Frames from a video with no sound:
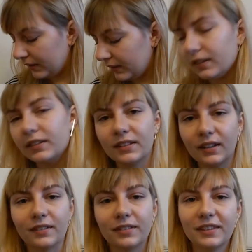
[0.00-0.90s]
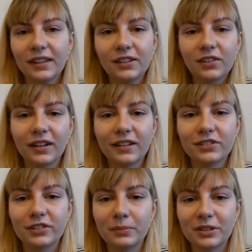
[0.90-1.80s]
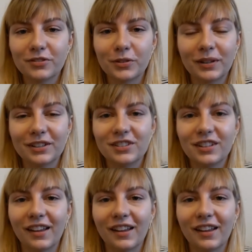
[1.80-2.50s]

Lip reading: So yeah, thank you guys so much for watching.